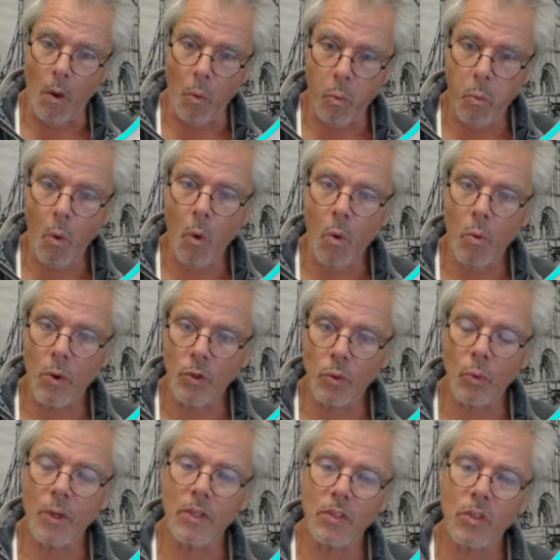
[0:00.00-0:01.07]
wall was
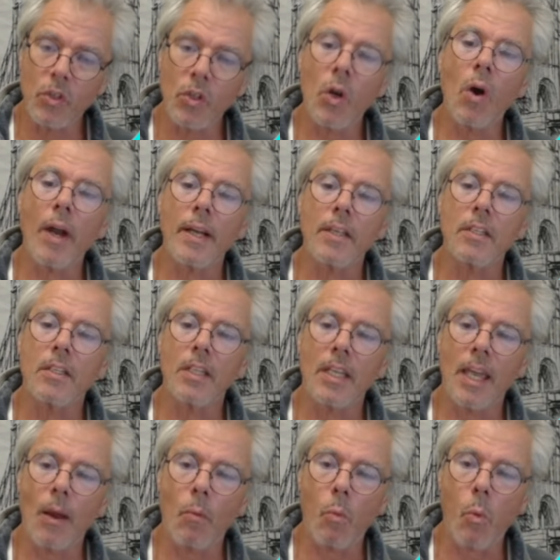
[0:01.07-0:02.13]
always designed to
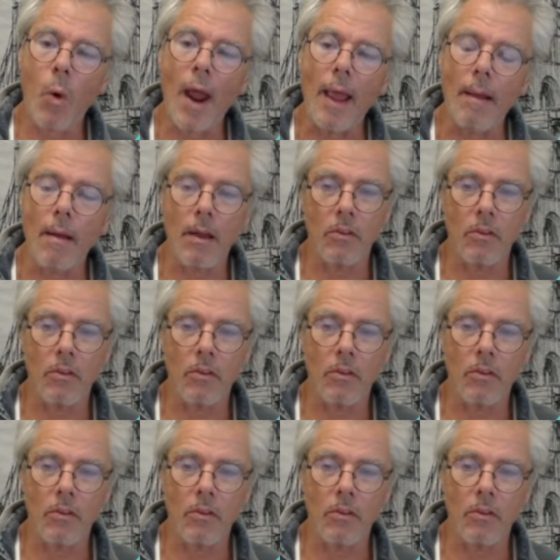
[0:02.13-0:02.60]
get wet.